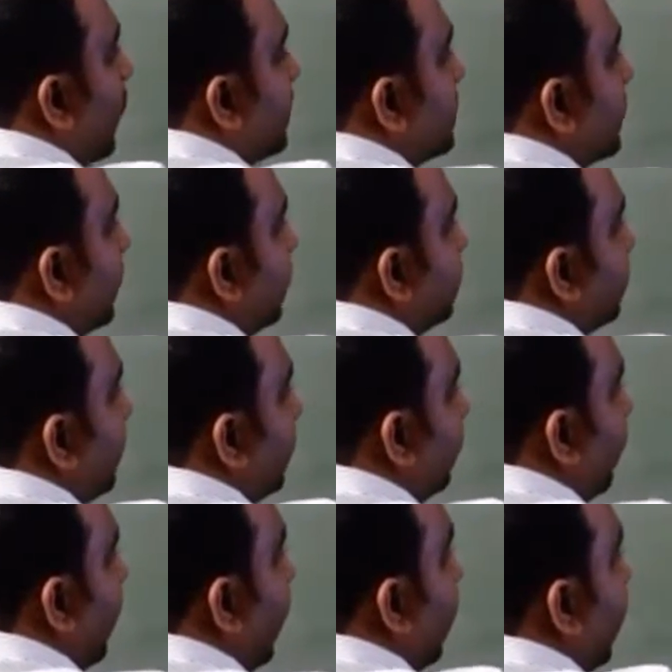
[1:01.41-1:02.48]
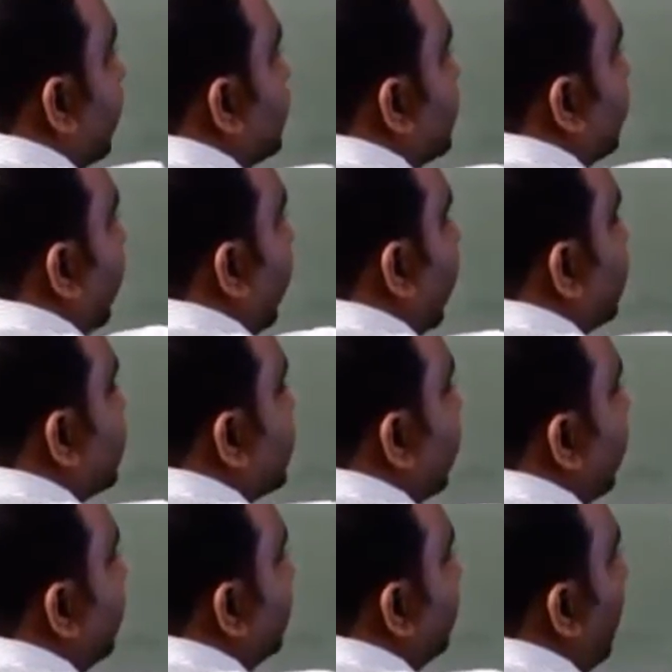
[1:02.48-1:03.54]
concentration of A raised to
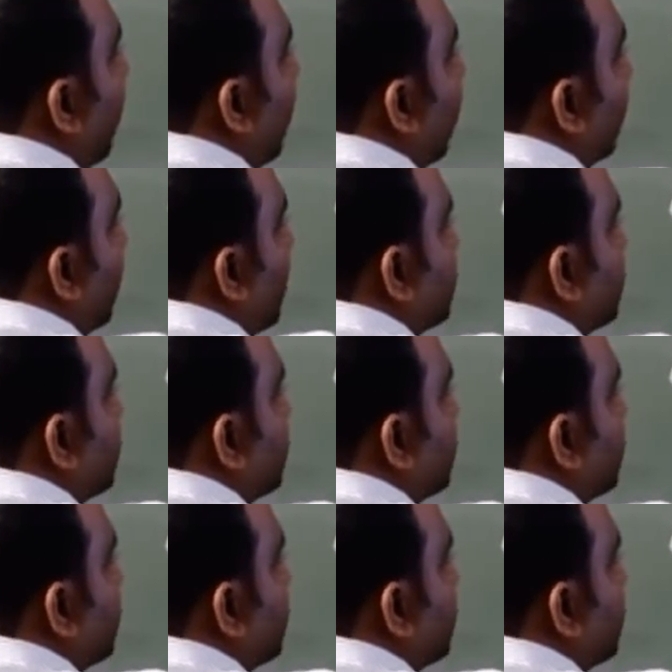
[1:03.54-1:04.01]
X into molar